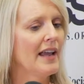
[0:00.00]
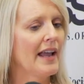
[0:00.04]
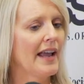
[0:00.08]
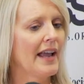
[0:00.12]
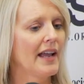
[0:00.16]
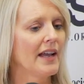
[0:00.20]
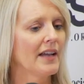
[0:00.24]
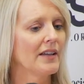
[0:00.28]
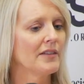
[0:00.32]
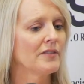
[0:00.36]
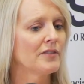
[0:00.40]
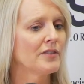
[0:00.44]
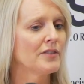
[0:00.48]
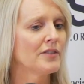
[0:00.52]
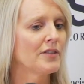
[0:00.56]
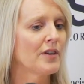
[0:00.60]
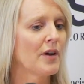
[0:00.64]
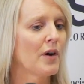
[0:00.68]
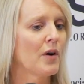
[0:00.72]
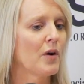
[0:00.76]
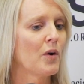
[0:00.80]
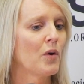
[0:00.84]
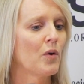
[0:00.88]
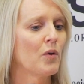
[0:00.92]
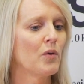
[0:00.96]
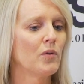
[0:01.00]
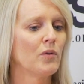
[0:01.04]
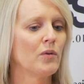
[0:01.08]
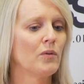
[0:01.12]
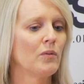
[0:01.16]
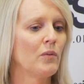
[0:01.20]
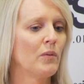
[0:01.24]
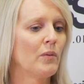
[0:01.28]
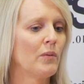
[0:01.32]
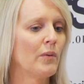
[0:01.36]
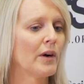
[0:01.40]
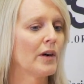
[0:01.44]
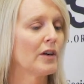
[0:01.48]
And so
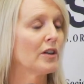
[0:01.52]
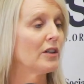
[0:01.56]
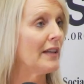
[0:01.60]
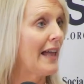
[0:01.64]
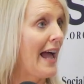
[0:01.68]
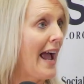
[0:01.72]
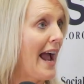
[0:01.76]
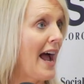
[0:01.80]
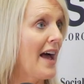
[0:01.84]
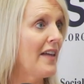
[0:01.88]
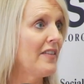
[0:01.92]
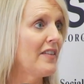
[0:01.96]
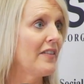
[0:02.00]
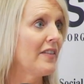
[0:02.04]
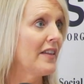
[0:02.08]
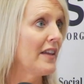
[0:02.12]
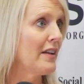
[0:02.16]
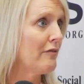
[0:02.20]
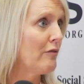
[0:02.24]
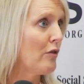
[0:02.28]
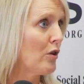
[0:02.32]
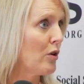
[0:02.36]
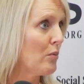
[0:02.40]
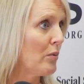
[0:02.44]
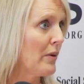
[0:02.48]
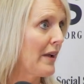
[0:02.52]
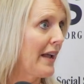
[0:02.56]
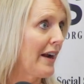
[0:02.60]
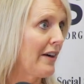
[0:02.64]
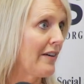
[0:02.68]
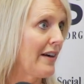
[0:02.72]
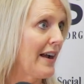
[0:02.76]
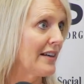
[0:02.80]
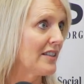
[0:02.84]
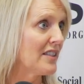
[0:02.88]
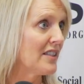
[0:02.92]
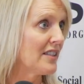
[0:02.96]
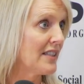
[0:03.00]
we're glad that the Affordable Care
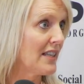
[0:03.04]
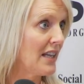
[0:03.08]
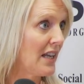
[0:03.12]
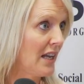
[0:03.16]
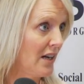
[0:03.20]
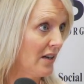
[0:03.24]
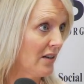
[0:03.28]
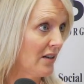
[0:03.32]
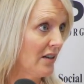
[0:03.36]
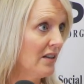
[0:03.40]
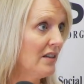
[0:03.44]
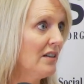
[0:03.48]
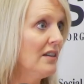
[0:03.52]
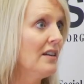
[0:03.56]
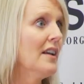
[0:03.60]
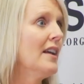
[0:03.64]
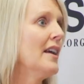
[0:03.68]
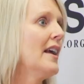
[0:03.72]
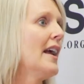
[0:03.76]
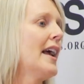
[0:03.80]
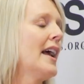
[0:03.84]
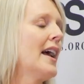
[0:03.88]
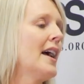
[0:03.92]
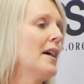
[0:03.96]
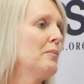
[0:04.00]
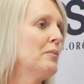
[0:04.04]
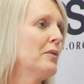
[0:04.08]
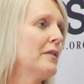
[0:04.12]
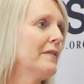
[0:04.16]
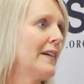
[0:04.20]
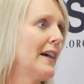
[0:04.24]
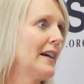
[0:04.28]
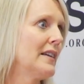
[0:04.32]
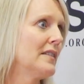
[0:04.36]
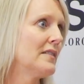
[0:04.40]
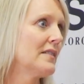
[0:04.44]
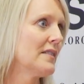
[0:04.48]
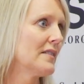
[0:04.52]
Act is here and
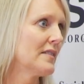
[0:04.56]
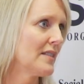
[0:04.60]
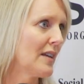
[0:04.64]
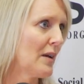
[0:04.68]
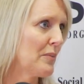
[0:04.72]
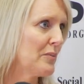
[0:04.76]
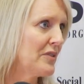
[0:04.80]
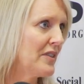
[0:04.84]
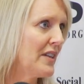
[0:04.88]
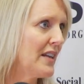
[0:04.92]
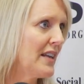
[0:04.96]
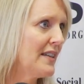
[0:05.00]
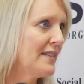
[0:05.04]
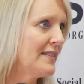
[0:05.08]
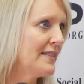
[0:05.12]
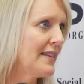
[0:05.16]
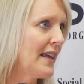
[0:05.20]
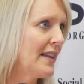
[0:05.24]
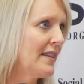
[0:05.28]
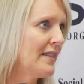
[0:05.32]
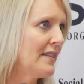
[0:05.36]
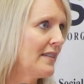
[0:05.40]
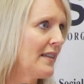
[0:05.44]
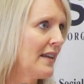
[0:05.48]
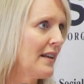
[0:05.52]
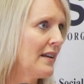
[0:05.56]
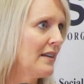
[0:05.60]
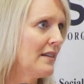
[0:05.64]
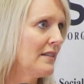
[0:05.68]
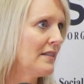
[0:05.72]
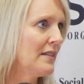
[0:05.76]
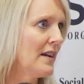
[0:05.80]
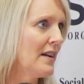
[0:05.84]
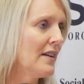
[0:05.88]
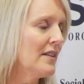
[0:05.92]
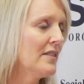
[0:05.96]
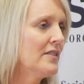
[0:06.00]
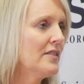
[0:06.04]
provides the subsidies that it
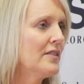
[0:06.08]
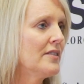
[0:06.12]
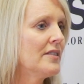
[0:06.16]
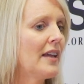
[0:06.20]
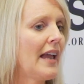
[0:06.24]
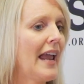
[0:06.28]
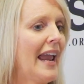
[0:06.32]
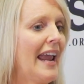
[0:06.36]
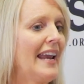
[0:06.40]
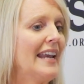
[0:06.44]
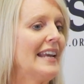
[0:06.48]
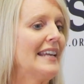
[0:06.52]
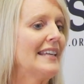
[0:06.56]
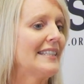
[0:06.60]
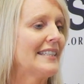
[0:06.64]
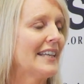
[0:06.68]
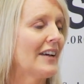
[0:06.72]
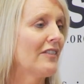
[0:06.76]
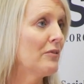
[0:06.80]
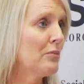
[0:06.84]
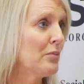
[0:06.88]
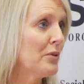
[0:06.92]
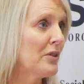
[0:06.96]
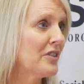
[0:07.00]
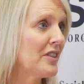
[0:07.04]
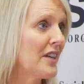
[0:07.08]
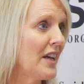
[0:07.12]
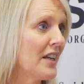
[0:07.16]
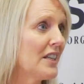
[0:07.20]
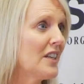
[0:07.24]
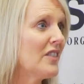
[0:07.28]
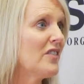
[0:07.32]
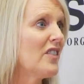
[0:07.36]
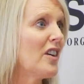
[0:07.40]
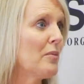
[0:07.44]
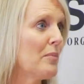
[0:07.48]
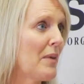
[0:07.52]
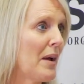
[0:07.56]
does. 87%
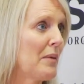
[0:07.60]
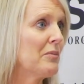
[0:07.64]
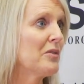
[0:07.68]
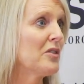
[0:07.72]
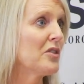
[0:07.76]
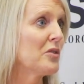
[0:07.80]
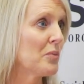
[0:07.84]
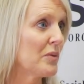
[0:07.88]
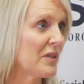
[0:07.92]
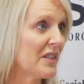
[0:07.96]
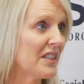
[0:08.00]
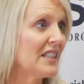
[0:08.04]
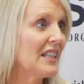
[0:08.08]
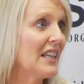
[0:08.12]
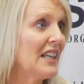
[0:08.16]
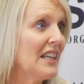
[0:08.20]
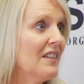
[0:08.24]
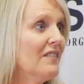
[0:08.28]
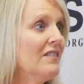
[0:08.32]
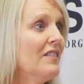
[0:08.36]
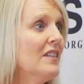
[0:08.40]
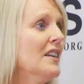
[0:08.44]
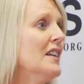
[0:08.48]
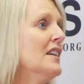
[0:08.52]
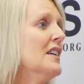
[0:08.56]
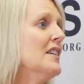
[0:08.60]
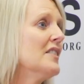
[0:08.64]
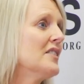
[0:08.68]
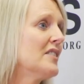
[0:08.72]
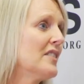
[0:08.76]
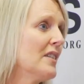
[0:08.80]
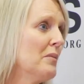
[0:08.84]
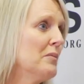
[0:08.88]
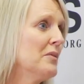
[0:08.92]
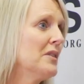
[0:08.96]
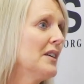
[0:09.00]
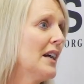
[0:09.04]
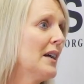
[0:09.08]
of our members receive
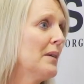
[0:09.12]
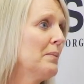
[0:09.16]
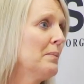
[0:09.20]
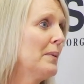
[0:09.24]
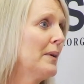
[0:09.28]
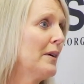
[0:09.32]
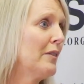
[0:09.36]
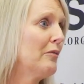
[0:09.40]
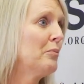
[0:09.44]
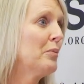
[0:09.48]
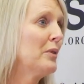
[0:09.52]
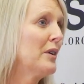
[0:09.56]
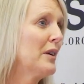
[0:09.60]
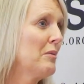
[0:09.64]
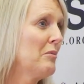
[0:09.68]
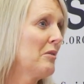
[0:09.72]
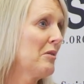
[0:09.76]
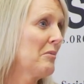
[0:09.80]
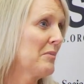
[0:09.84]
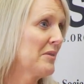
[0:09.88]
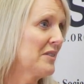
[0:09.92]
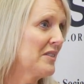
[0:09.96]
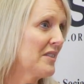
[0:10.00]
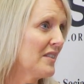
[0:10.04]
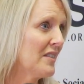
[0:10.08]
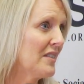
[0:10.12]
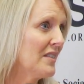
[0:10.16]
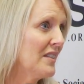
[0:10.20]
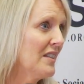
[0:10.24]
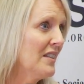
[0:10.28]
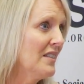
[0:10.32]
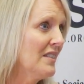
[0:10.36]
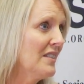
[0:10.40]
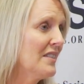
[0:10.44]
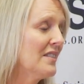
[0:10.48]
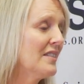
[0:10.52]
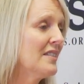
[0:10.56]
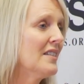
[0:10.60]
some type of premium
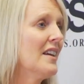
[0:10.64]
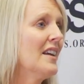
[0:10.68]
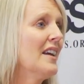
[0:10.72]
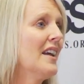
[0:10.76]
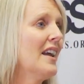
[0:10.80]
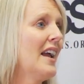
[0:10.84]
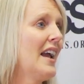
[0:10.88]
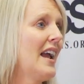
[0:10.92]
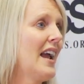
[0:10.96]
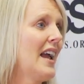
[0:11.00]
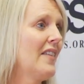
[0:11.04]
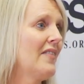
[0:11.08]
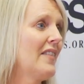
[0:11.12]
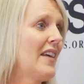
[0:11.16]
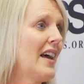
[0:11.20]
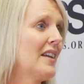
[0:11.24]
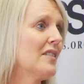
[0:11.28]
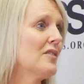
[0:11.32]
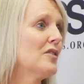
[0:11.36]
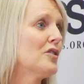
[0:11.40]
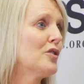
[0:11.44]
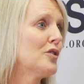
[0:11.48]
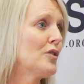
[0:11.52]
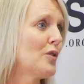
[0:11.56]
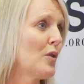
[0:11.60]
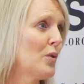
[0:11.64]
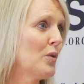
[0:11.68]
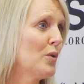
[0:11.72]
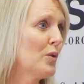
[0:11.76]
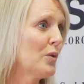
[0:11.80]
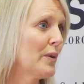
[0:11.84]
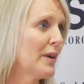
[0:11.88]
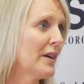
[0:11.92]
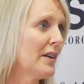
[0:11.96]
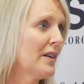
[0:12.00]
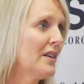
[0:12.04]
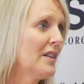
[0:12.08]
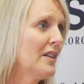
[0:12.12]
assistance, and that is so
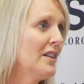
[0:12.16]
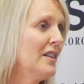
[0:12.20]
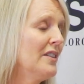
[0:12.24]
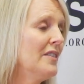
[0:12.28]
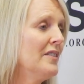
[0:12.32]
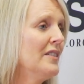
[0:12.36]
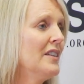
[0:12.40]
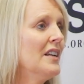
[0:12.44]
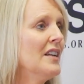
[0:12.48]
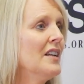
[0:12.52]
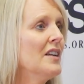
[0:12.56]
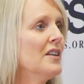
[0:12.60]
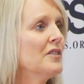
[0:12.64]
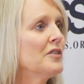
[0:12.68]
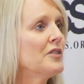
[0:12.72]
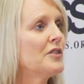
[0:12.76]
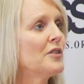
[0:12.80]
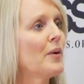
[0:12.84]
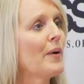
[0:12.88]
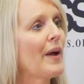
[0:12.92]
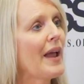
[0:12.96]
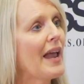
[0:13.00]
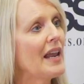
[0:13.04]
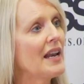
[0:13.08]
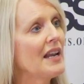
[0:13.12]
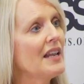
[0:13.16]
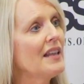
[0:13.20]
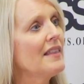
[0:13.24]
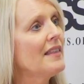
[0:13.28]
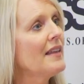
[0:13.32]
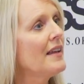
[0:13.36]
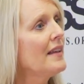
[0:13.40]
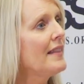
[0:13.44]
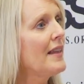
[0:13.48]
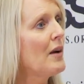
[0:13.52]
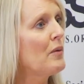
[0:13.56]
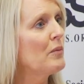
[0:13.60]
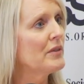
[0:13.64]
critical. So
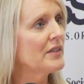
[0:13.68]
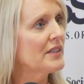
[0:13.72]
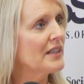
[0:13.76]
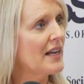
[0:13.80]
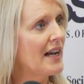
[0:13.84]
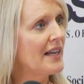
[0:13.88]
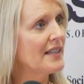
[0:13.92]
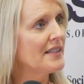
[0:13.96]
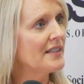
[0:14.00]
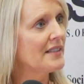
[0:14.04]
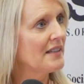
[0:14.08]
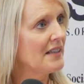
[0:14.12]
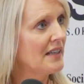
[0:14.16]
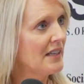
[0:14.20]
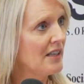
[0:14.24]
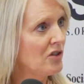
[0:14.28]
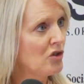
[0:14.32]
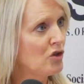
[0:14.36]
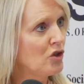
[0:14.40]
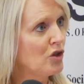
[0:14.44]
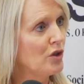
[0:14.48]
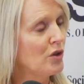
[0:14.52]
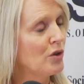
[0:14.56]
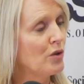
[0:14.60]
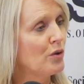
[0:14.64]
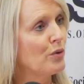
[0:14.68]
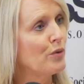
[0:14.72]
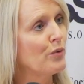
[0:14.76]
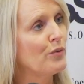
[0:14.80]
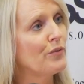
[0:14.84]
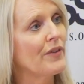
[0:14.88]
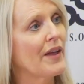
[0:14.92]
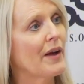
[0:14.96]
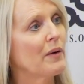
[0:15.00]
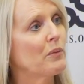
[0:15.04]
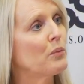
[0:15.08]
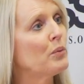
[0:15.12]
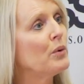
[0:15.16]
anything that Wisconsin can do
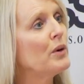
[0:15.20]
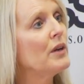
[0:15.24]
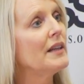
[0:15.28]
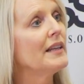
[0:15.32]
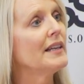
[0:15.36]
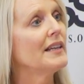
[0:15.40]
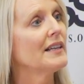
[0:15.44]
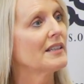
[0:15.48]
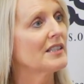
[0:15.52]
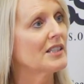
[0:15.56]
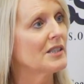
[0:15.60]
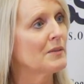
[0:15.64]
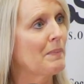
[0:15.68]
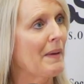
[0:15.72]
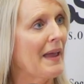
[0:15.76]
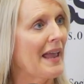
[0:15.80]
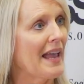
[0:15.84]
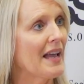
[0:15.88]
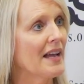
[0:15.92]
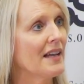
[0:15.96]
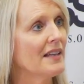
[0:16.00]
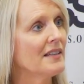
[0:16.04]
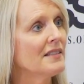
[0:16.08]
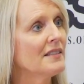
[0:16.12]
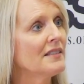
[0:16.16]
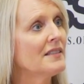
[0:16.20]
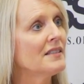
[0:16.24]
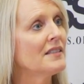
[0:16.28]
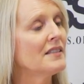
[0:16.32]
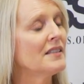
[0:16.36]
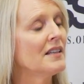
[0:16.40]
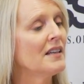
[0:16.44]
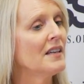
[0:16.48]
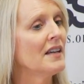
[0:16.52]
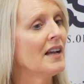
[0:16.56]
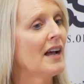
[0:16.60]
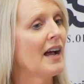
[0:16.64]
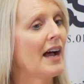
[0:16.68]
that really expands
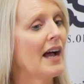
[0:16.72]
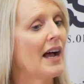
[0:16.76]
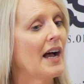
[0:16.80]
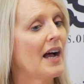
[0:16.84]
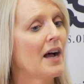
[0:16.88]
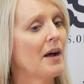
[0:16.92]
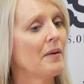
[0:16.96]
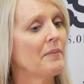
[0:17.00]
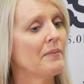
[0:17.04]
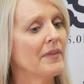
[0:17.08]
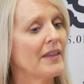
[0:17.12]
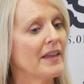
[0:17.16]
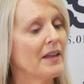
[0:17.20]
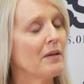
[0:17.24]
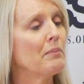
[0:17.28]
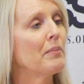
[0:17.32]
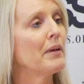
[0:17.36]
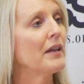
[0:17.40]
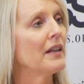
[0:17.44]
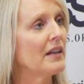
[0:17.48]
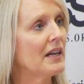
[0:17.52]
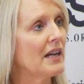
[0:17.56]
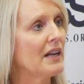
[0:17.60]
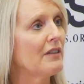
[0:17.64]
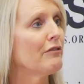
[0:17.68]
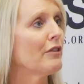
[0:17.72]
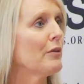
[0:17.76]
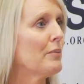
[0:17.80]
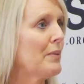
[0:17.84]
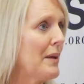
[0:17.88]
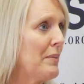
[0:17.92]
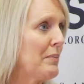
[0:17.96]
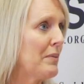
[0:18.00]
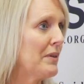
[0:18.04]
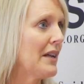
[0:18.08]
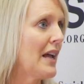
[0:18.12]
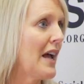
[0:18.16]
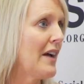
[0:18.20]
the ability for
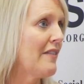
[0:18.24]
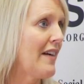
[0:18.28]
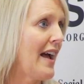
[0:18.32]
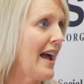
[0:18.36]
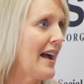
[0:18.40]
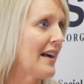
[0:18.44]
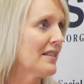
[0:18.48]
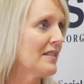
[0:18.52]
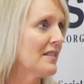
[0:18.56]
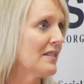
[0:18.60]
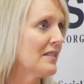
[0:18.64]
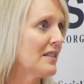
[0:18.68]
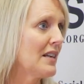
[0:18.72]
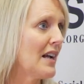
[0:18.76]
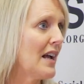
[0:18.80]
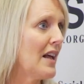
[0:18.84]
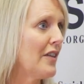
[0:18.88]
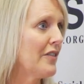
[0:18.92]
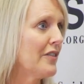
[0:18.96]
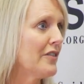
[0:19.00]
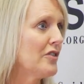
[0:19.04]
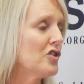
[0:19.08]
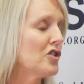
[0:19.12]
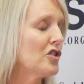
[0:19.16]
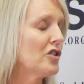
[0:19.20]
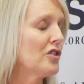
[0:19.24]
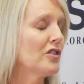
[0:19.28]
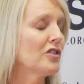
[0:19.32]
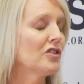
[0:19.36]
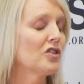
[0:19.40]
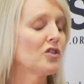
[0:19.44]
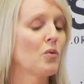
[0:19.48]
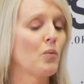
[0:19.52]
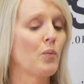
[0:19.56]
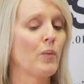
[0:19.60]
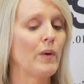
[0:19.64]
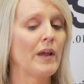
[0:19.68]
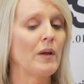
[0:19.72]
people to have access to health
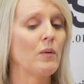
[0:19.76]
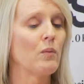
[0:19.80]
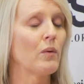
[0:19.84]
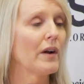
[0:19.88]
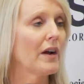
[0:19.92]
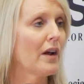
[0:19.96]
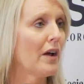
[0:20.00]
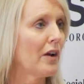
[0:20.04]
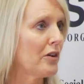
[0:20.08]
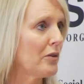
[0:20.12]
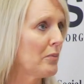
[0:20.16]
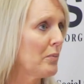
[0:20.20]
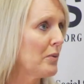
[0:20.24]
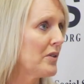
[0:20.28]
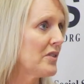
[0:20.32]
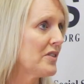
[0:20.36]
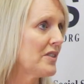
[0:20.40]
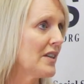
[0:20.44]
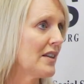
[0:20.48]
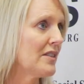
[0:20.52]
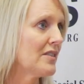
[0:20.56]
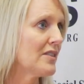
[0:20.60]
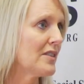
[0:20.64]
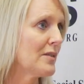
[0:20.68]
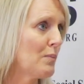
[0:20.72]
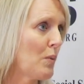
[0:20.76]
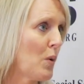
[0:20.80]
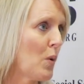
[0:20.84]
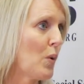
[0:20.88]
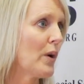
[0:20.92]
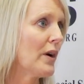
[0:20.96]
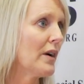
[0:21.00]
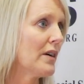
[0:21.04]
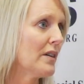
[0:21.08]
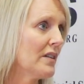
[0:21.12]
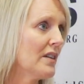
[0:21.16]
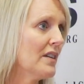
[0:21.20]
insurance, we 100% support.